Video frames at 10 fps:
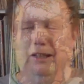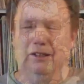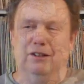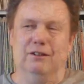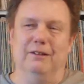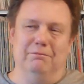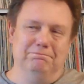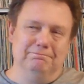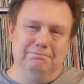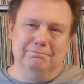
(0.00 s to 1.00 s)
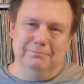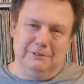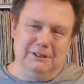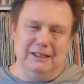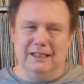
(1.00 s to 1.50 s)
and ahhing,
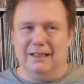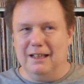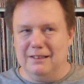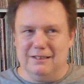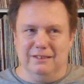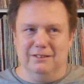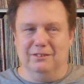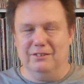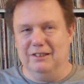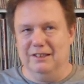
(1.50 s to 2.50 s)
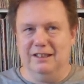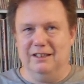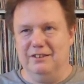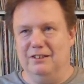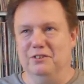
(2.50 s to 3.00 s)
can I get that, shall I not, shall I get it,
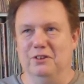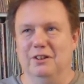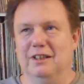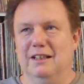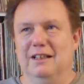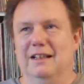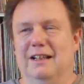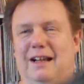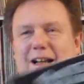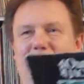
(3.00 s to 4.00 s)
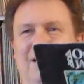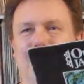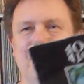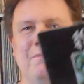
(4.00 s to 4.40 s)
shall I not?